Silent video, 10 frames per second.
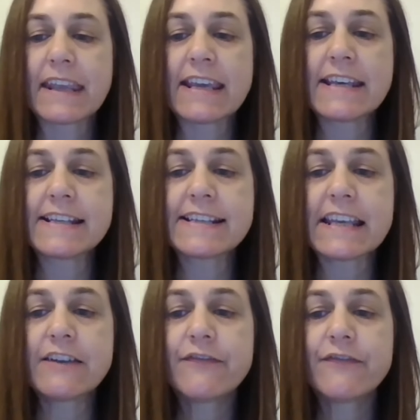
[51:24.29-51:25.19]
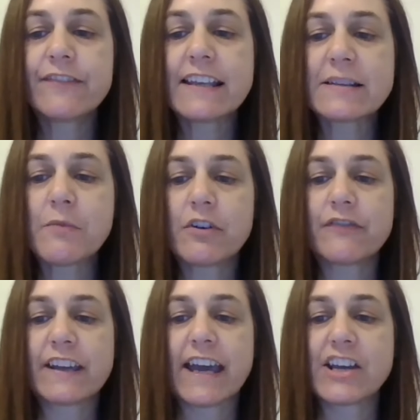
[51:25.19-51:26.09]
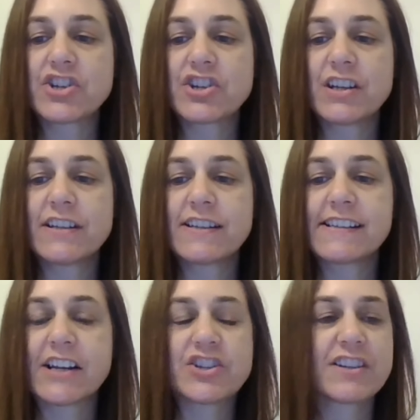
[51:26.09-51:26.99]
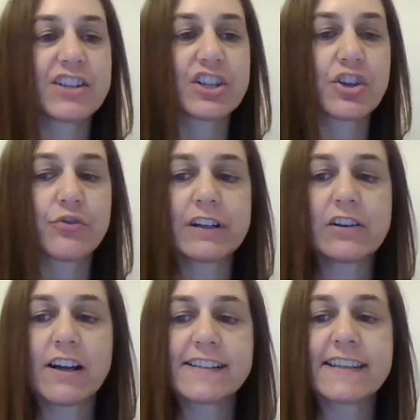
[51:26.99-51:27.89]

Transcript: is if there's a modification such as security lights